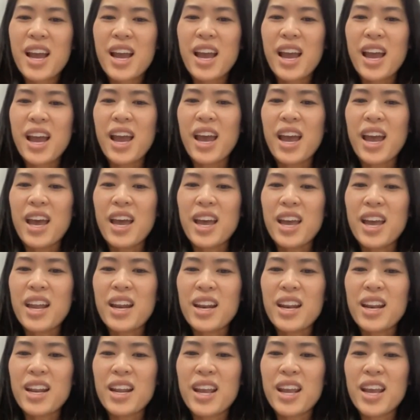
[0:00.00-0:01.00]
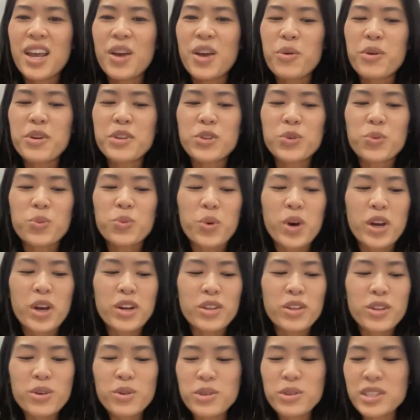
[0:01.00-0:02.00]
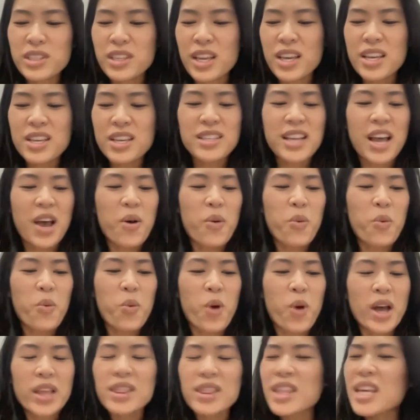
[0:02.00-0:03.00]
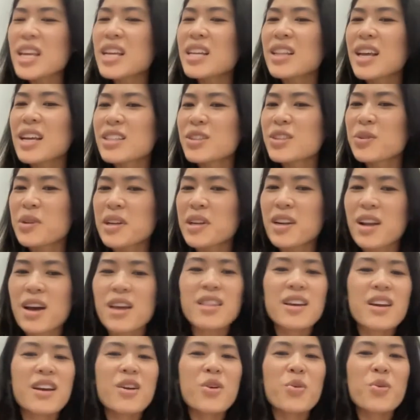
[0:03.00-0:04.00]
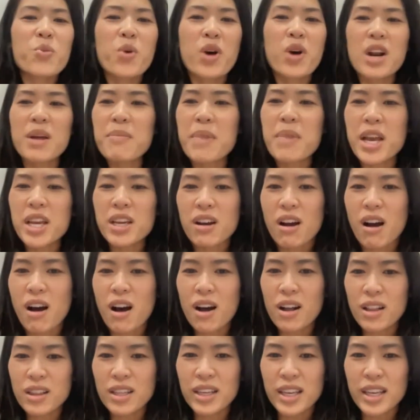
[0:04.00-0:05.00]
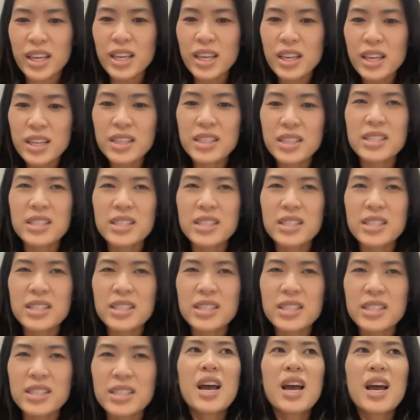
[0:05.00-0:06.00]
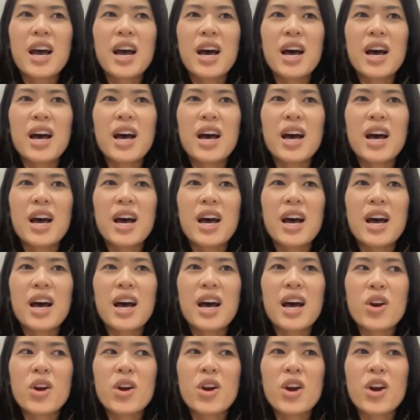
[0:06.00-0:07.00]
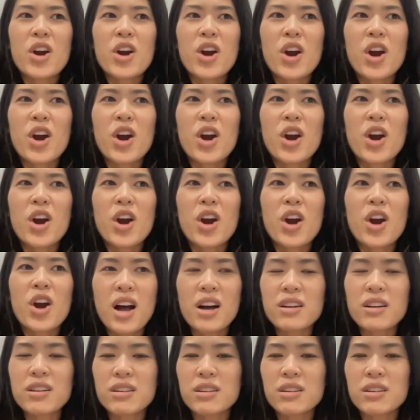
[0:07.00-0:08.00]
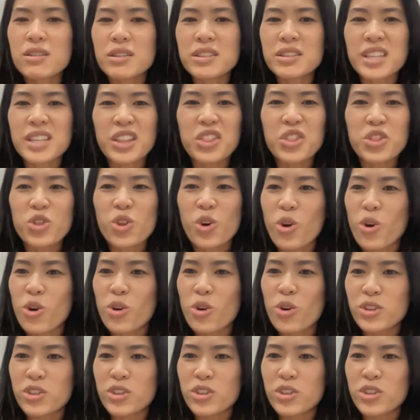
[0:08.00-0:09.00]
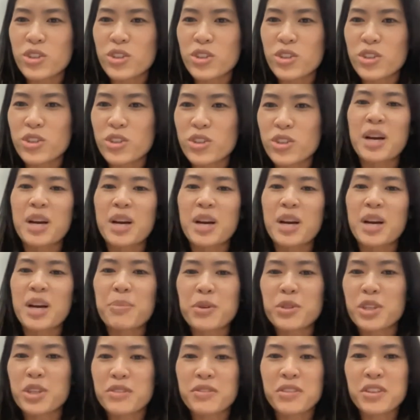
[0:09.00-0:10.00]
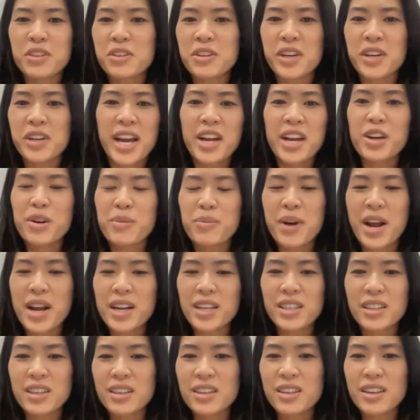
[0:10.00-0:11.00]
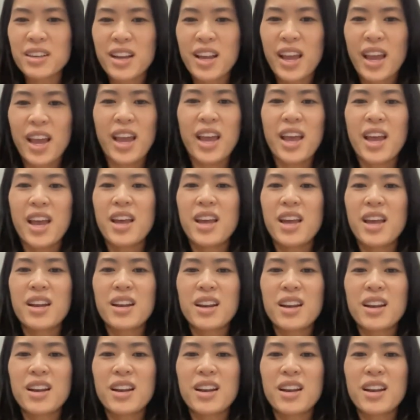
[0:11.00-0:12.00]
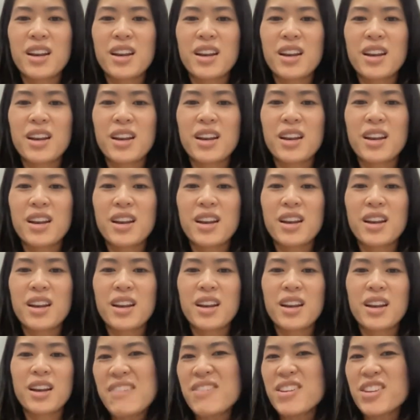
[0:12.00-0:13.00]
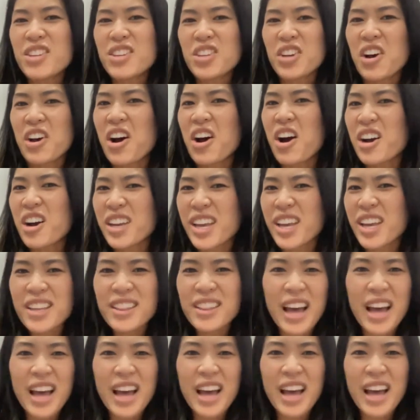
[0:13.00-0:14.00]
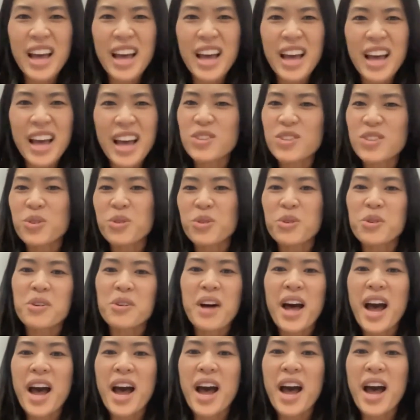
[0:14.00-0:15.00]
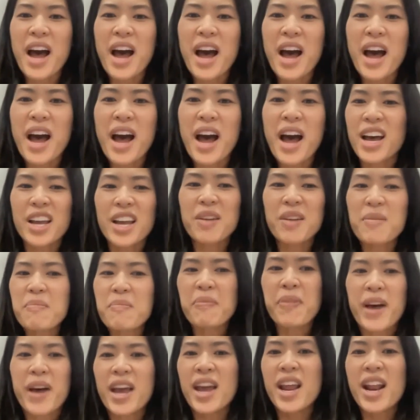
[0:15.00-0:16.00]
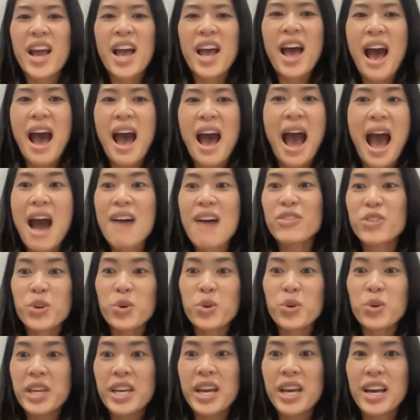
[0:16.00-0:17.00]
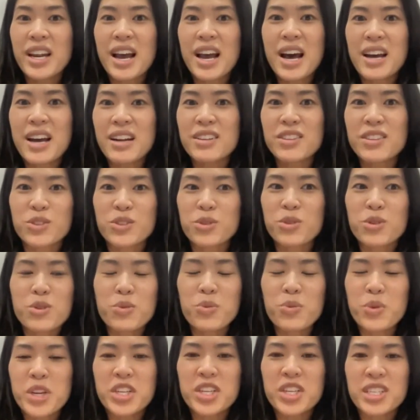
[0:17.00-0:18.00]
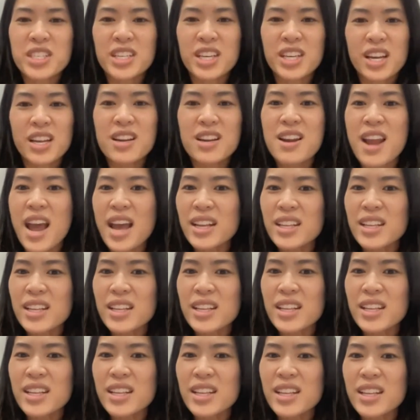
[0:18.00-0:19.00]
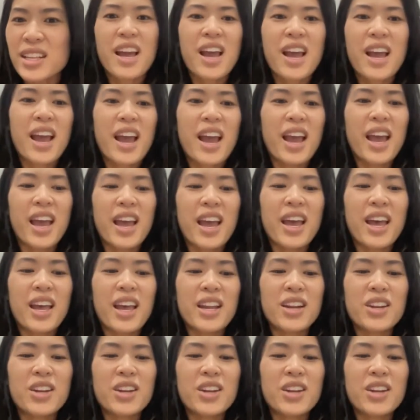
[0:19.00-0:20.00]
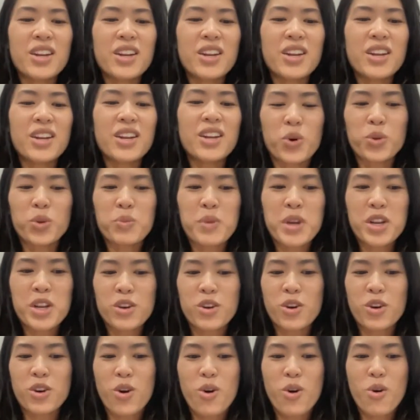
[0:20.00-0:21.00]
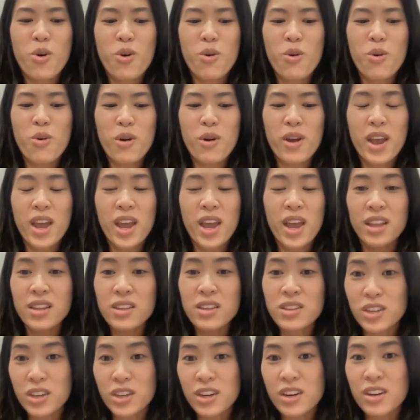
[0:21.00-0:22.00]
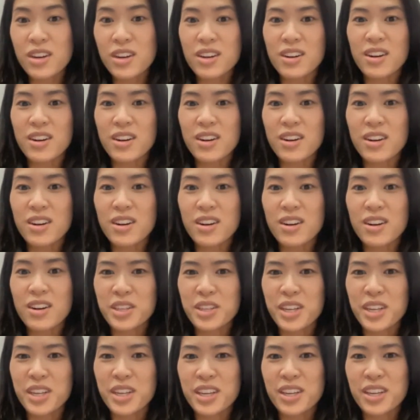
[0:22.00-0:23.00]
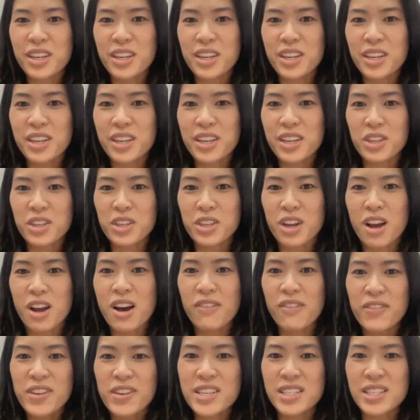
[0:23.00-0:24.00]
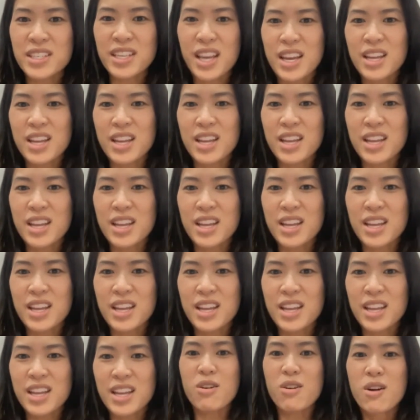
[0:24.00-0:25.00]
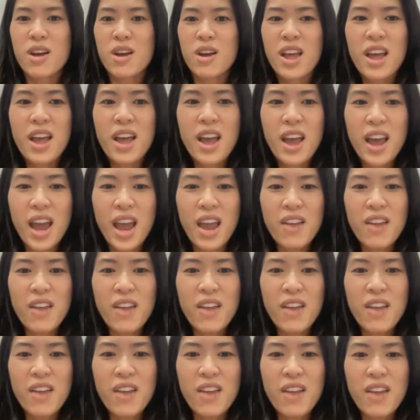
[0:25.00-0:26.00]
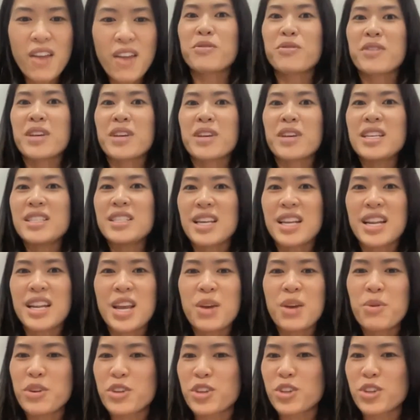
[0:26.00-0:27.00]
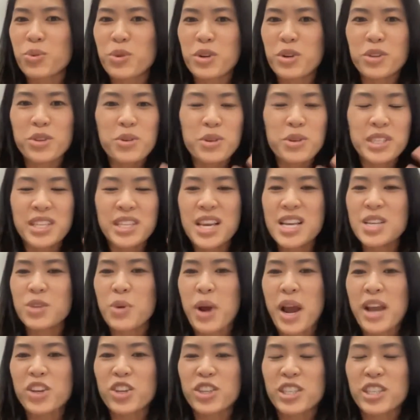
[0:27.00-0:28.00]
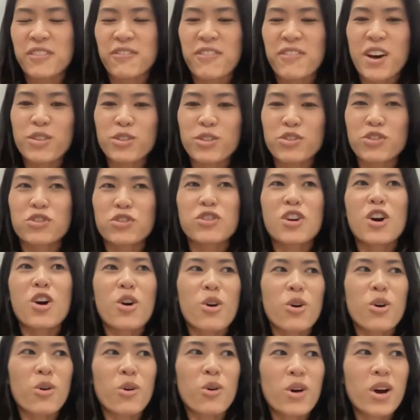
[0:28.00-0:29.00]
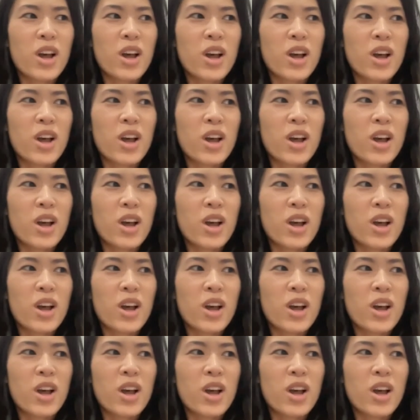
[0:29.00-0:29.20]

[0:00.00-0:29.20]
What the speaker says: And it was one of those things that one thing led to another. One of my colleagues, her uncle is a third generation upper cervical chiropractor. And we weren't even talking that much in school at that time. But after we got out of school, we just connected. And she just told me to go intern at Dr. Dickles Jr.'s office in Chicago. And for whatever reason, it was just one of those things where I just felt so,